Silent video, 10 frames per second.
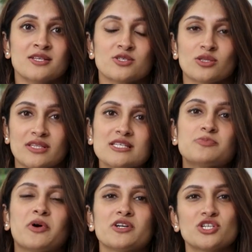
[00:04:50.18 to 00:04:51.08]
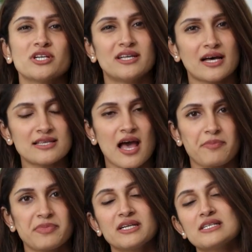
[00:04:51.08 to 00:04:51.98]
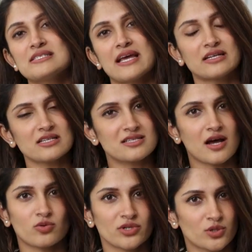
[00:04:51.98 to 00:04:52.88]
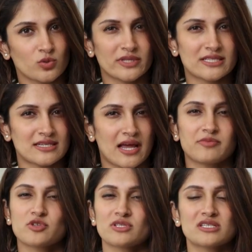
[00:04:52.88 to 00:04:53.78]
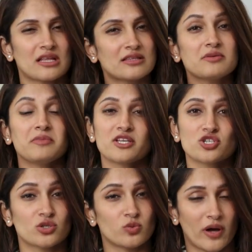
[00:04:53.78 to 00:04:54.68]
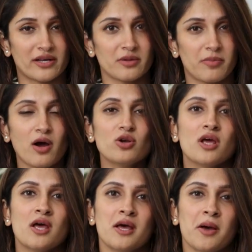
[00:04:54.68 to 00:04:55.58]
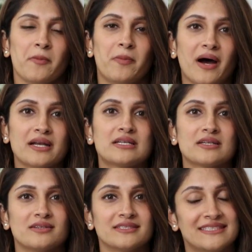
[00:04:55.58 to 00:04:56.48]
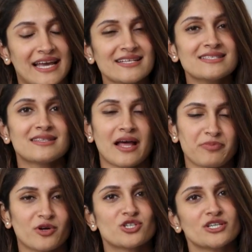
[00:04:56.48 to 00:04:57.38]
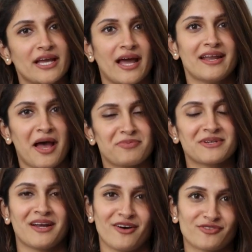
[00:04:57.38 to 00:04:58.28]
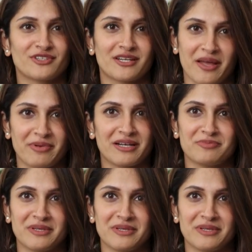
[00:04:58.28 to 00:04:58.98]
So this purging does happen and settles down in 2 weeks' time, so it's nothing major to worry about. But yes, that purging can happen after a chemical